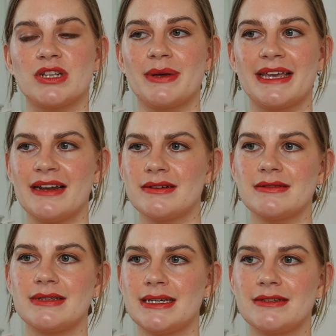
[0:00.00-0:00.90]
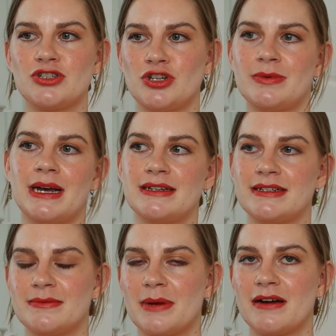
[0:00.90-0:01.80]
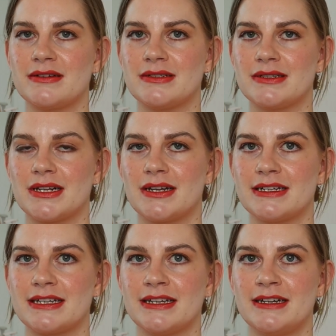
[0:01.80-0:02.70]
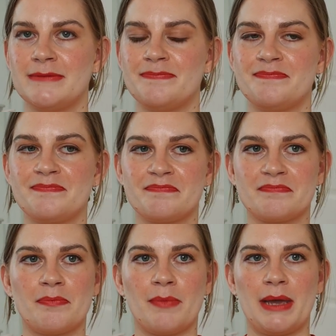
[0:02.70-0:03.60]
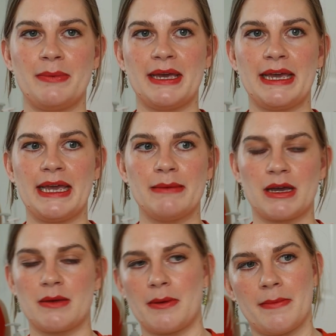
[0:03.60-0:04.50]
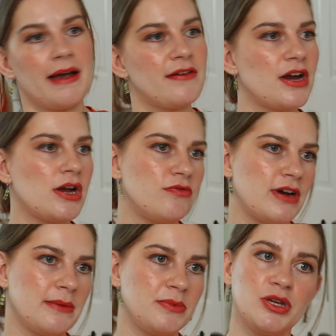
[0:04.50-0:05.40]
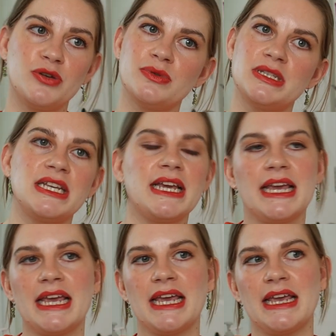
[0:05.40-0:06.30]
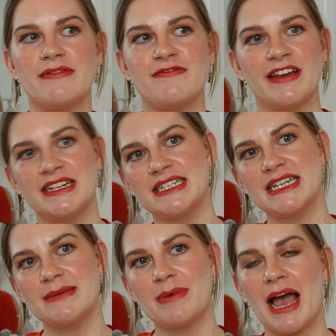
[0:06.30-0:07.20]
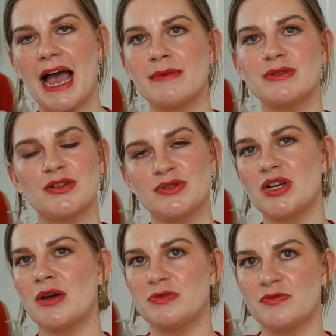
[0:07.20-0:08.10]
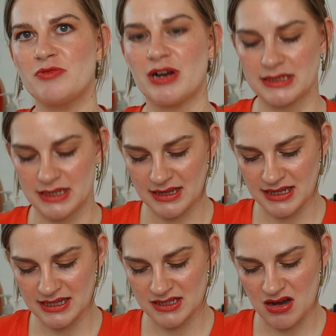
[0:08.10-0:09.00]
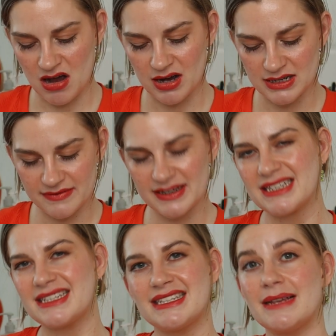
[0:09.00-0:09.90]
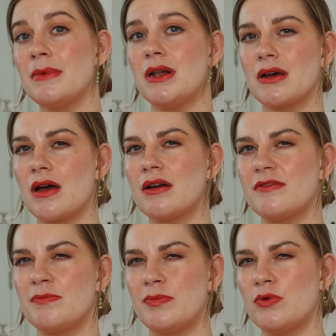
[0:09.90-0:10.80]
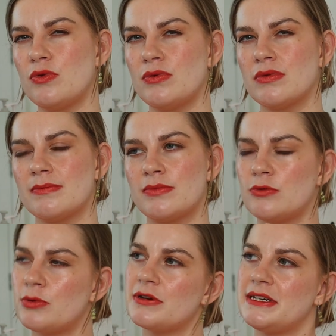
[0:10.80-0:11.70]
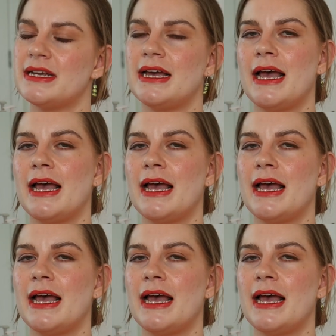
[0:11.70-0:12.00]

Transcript: So again, I don't think it's too bad in comparison to like maybe Makeup by Mario, Rare Beauty, Fenty perhaps, those types of brands. I think it's kind of at a similar kind of ballpoint,